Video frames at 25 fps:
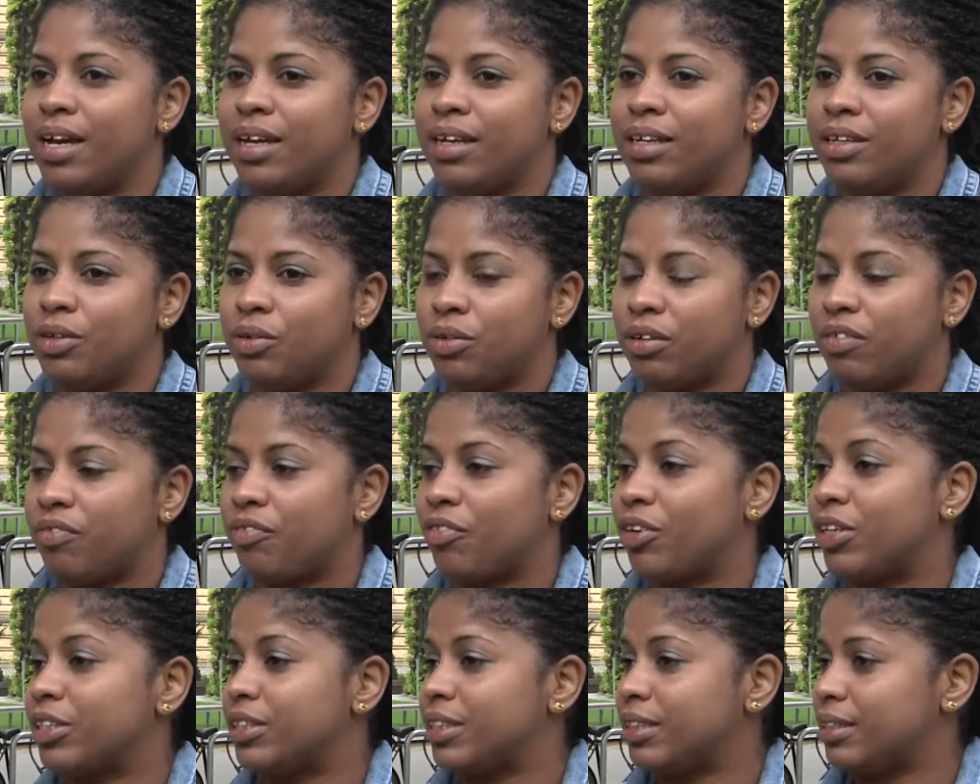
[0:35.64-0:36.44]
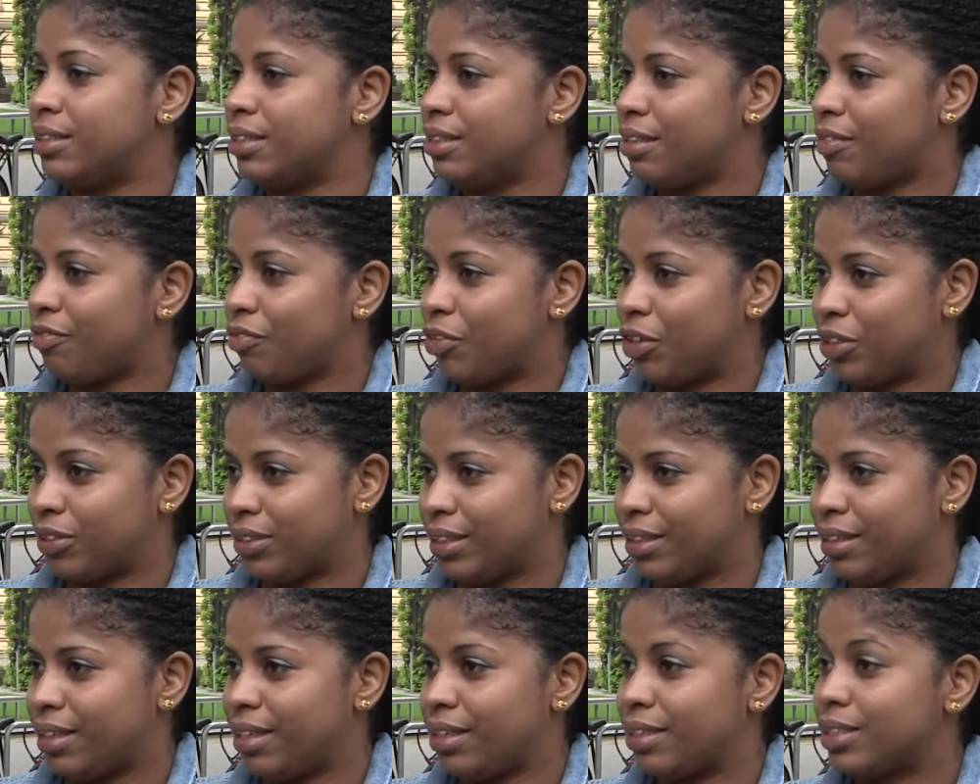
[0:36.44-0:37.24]
the University of
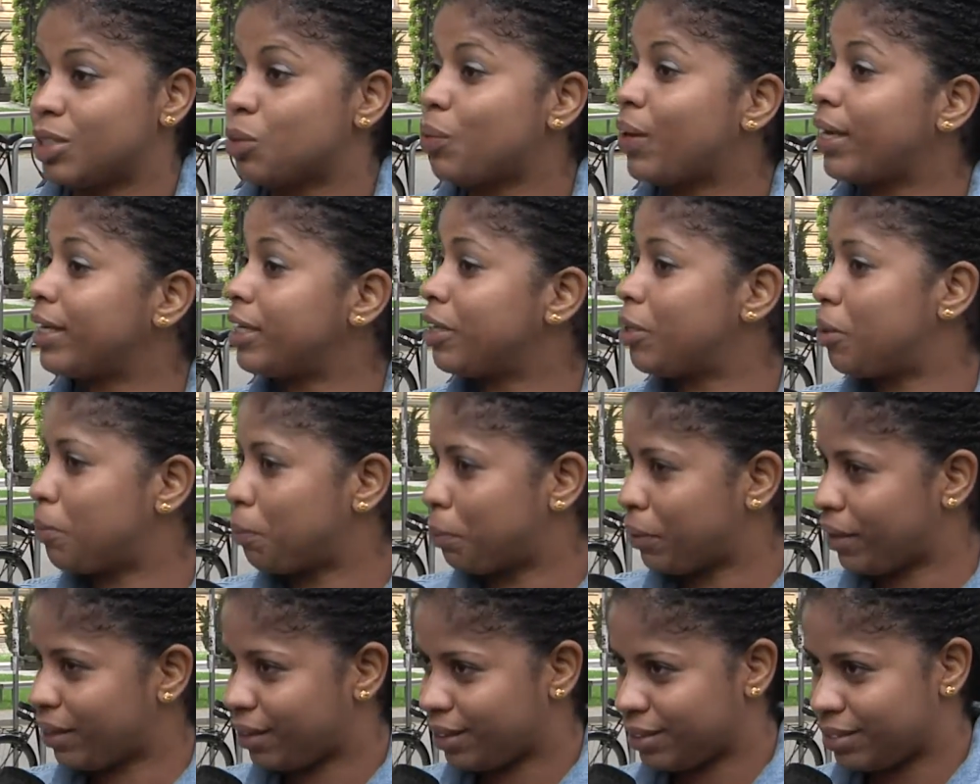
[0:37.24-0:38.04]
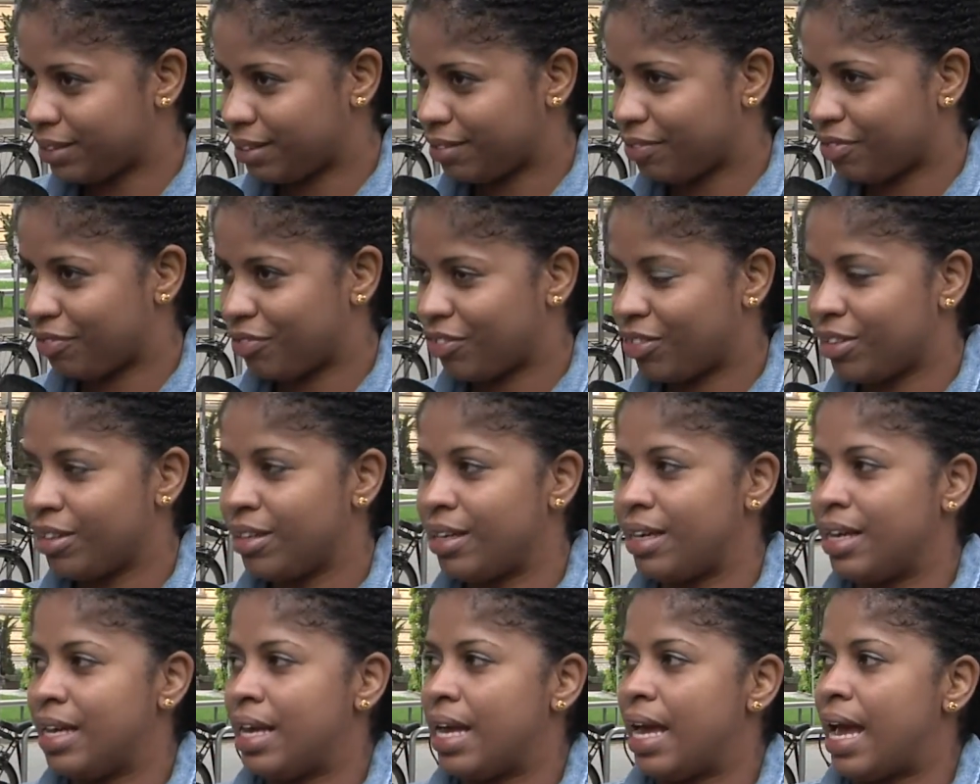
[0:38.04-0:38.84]
Göttingen is quite competitive,
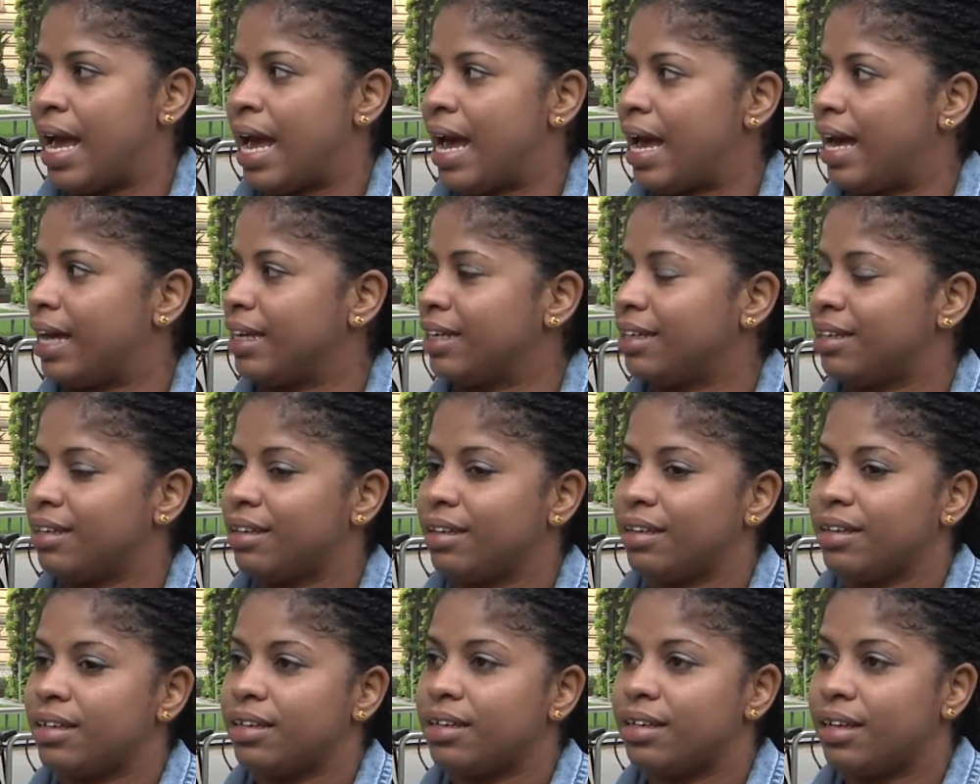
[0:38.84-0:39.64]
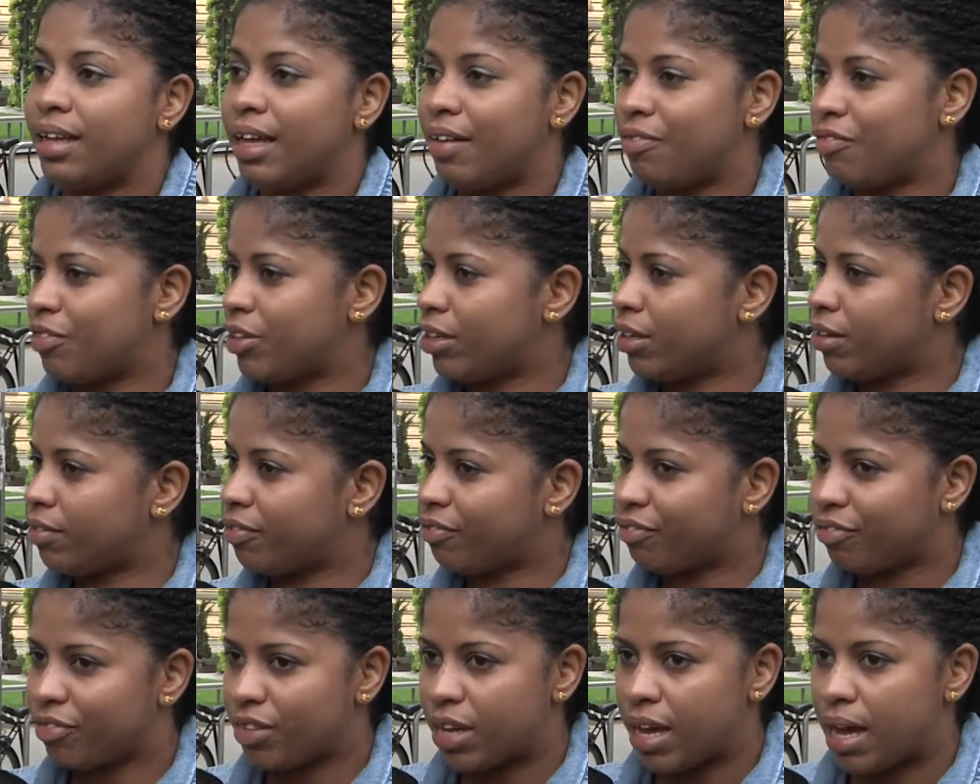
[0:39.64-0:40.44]
and the level
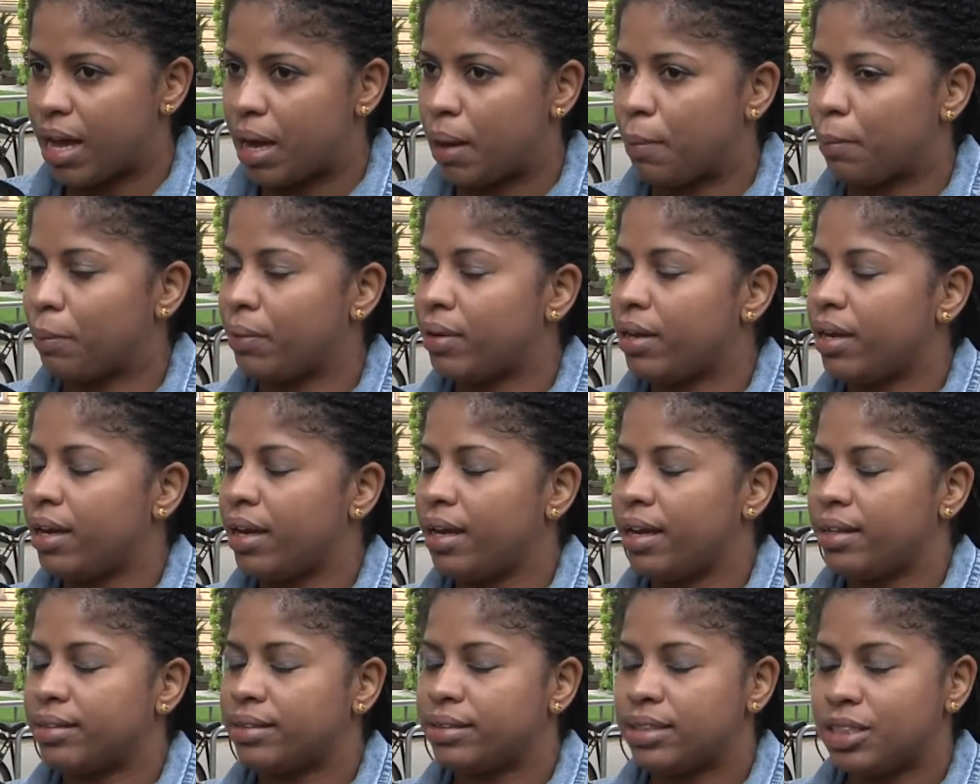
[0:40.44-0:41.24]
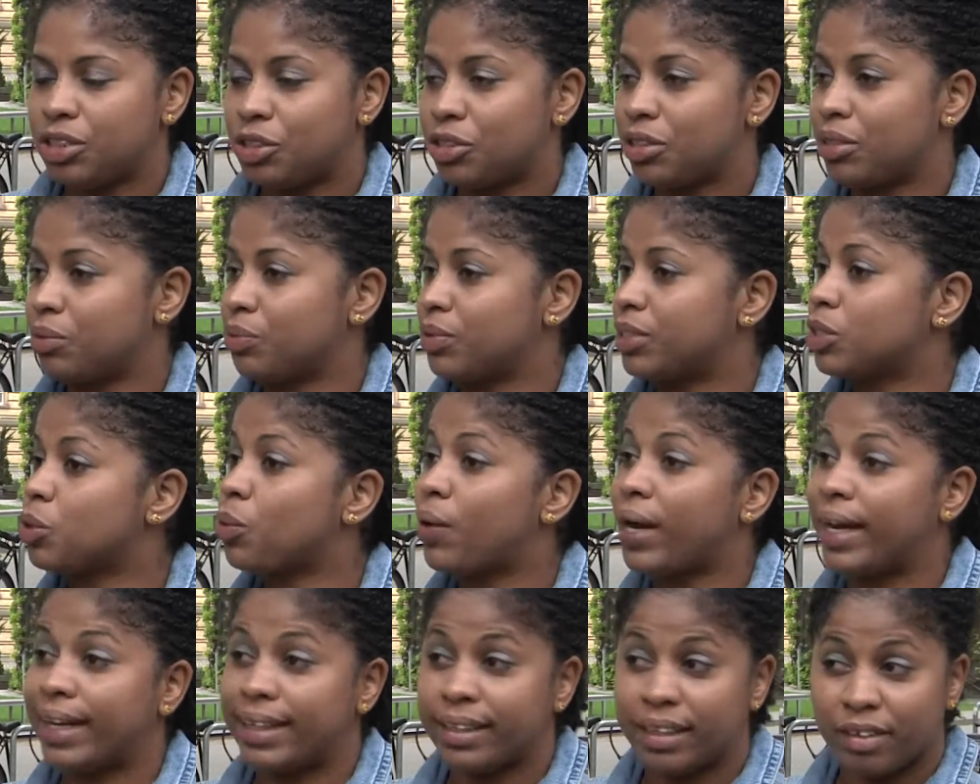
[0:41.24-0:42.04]
of teaching was
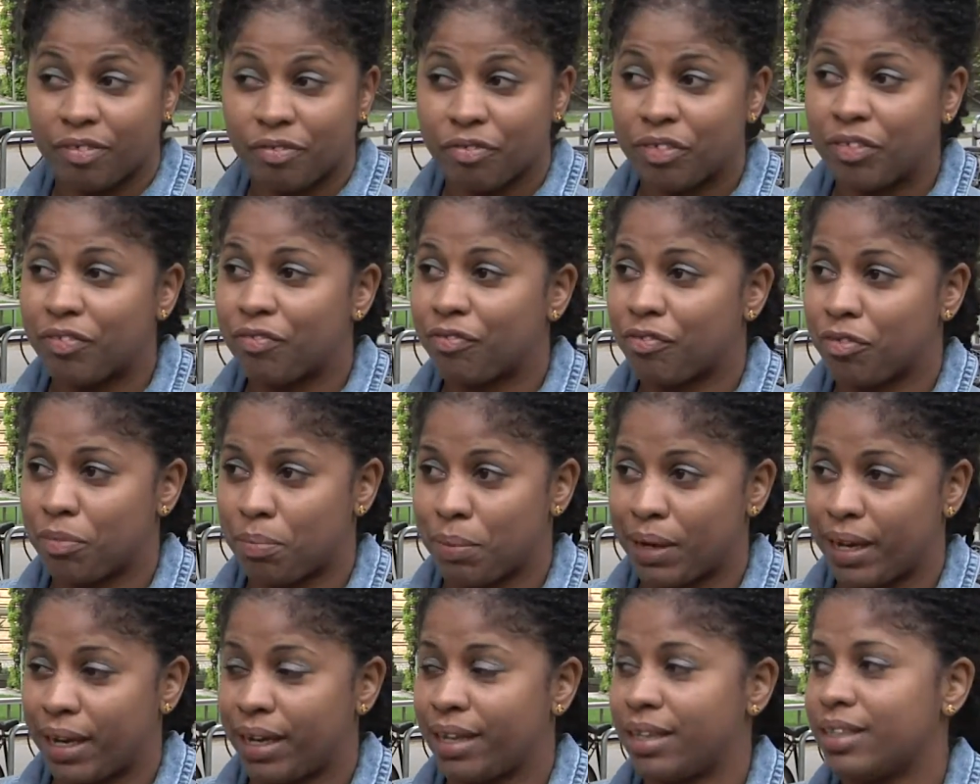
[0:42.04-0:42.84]
quite different from mine.